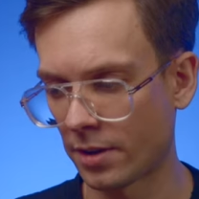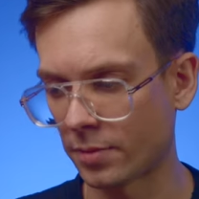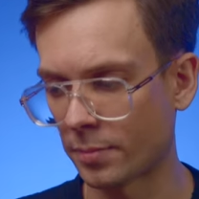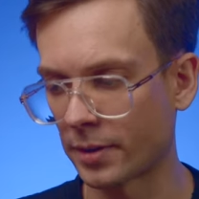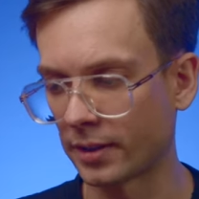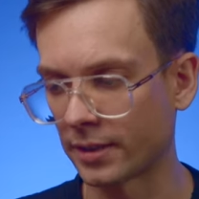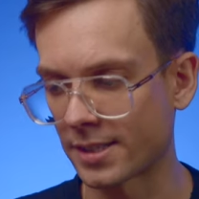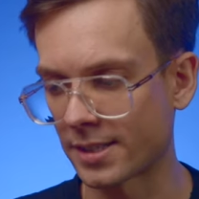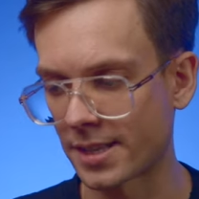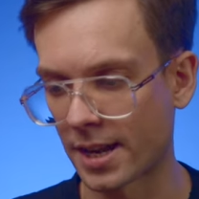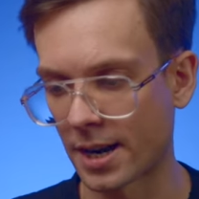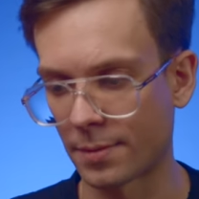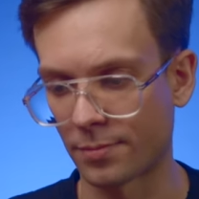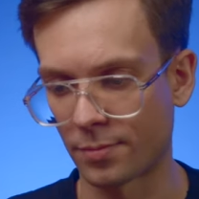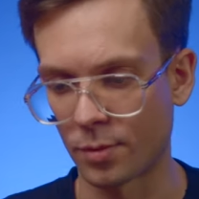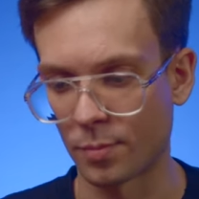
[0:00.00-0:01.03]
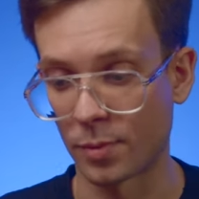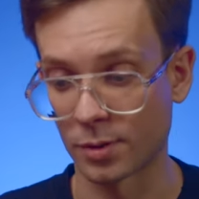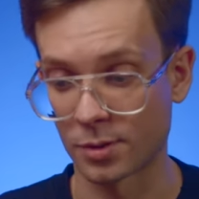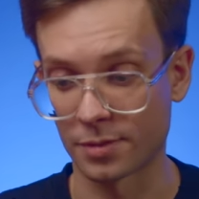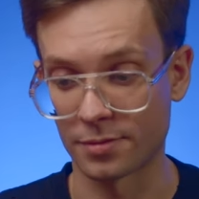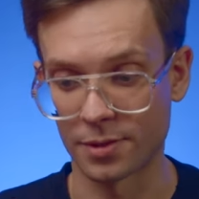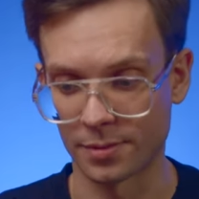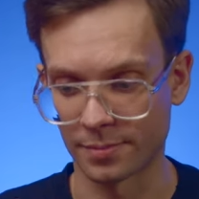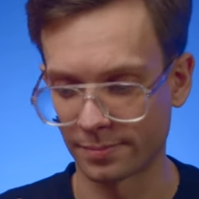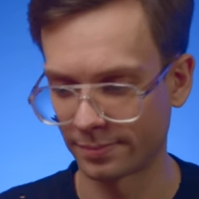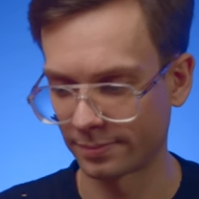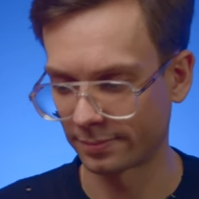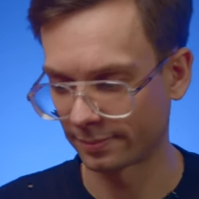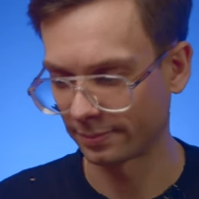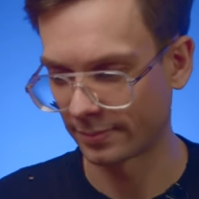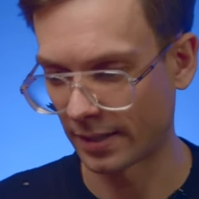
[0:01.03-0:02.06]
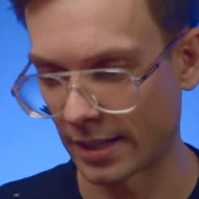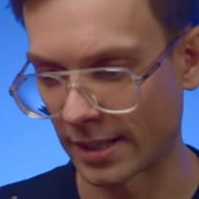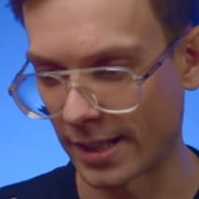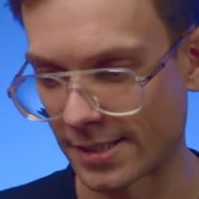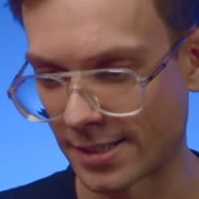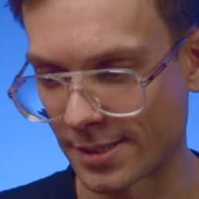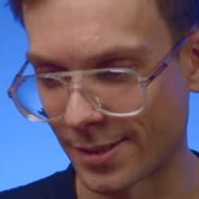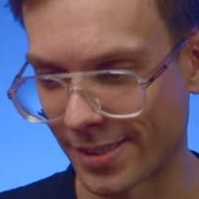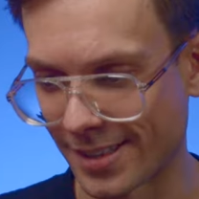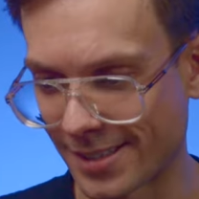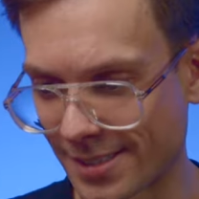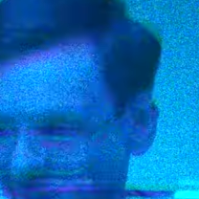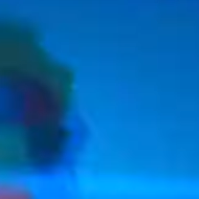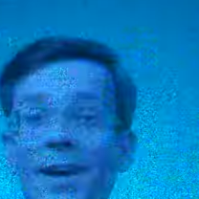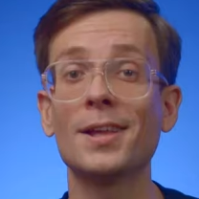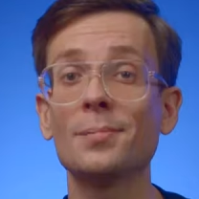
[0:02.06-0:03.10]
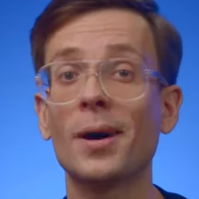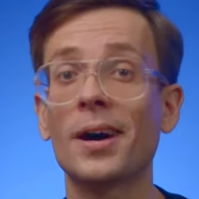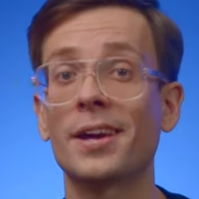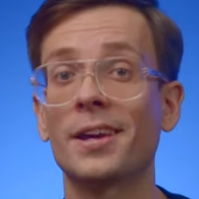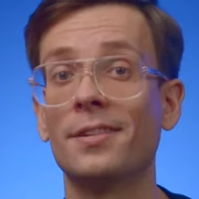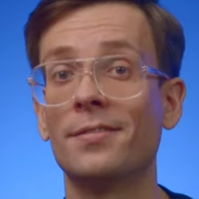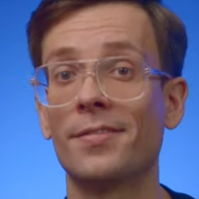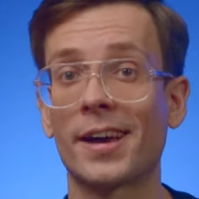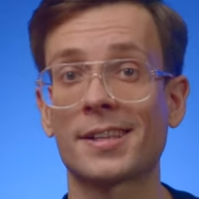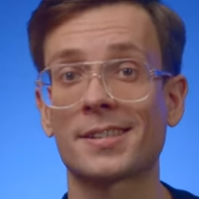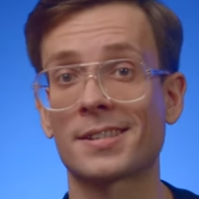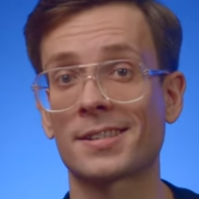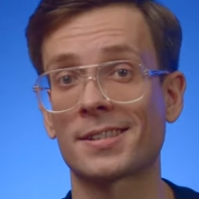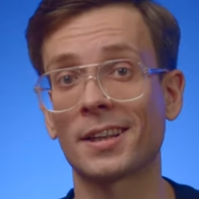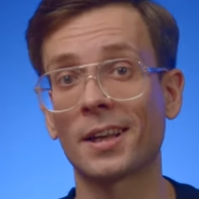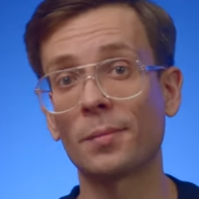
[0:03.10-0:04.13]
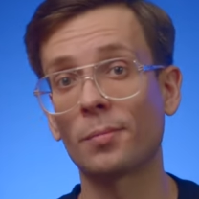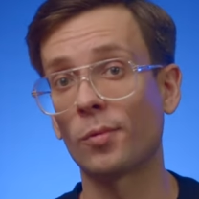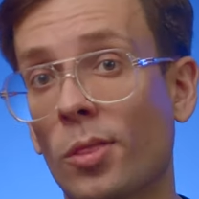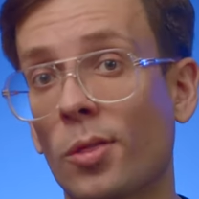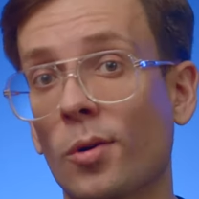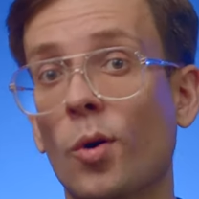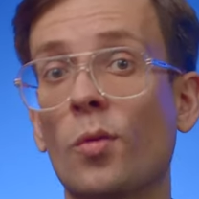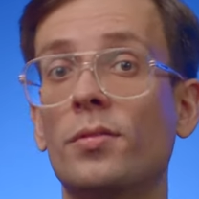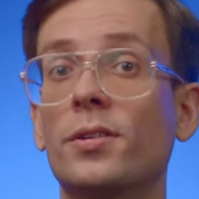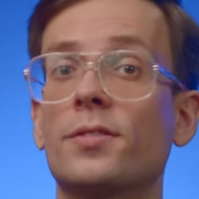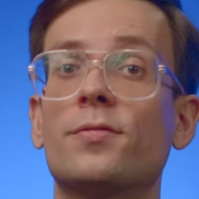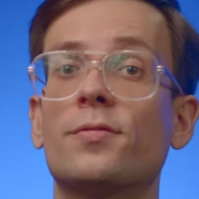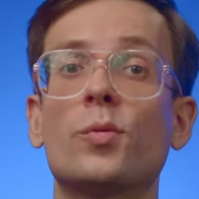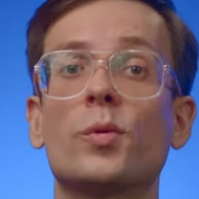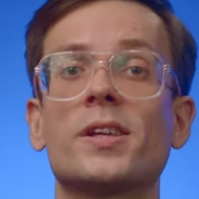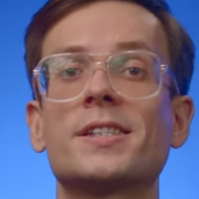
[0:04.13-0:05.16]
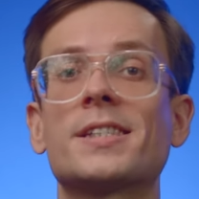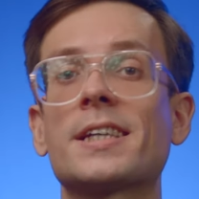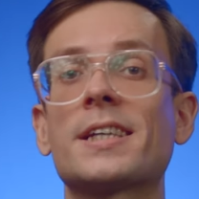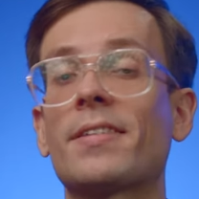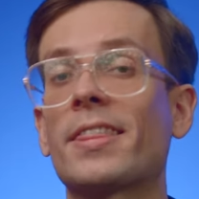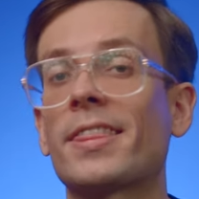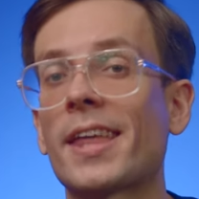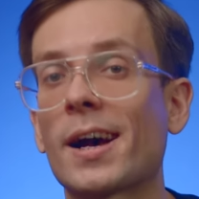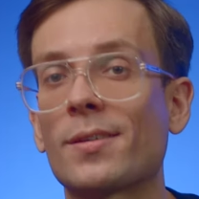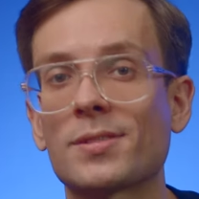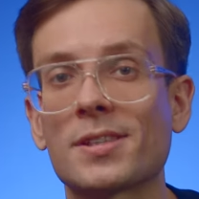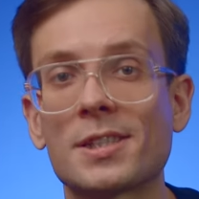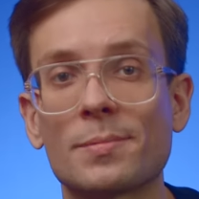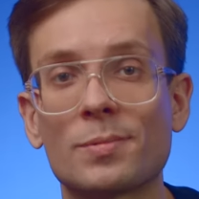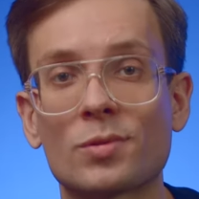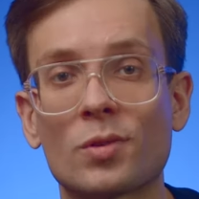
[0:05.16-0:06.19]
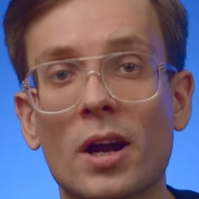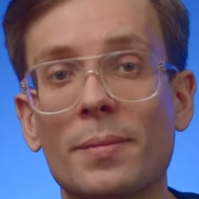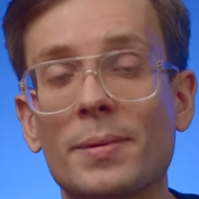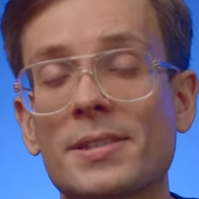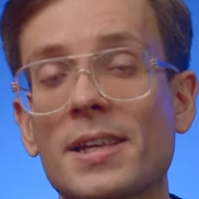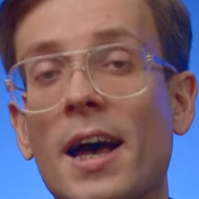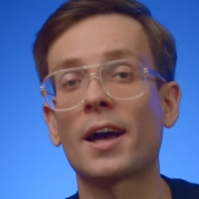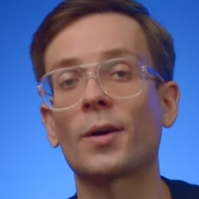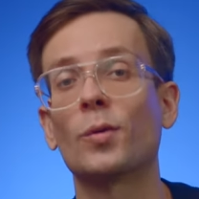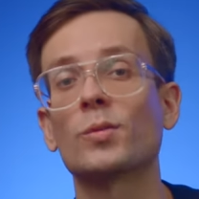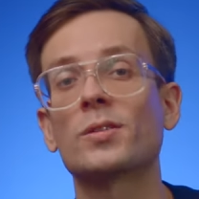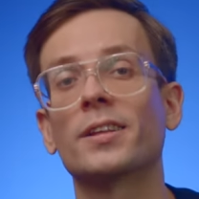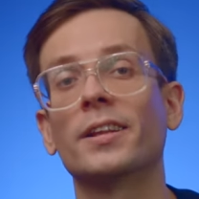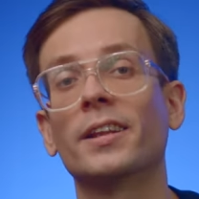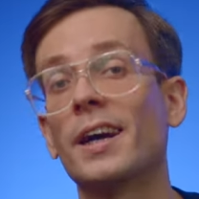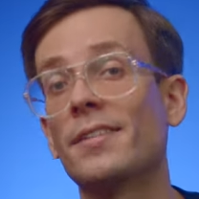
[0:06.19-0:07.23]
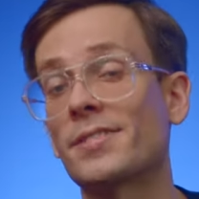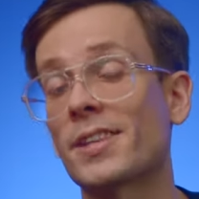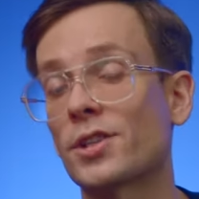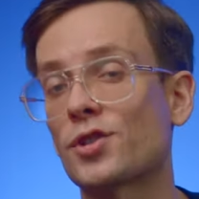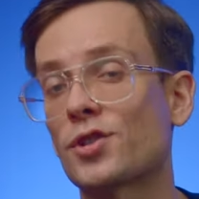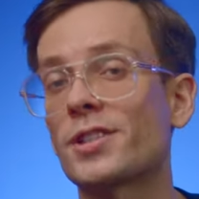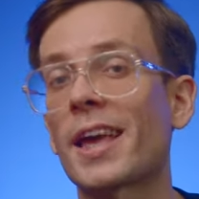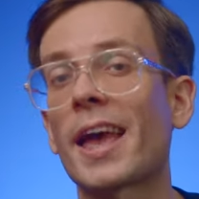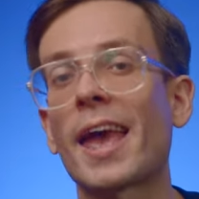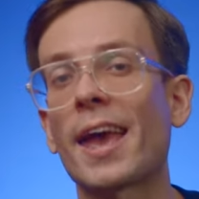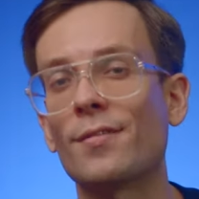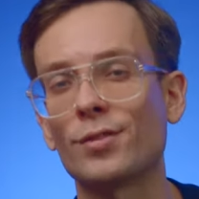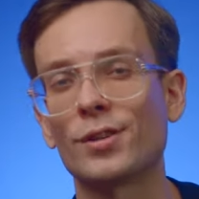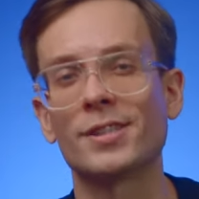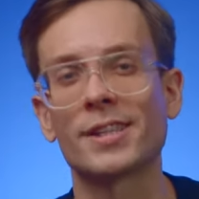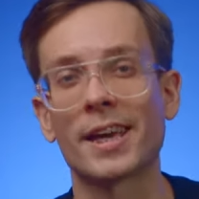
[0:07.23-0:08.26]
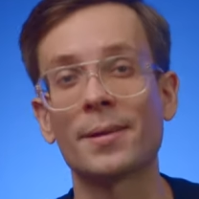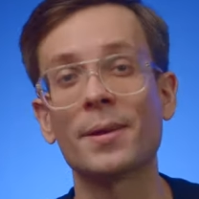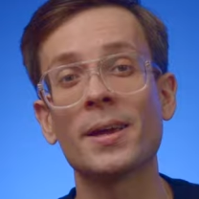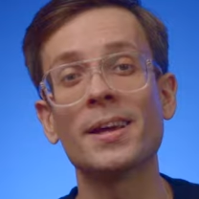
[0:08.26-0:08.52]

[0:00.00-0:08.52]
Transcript: A familiar setup for most of you. Let's do this. In my Investors Club with over 47,000 subscribers, I host live sessions every day.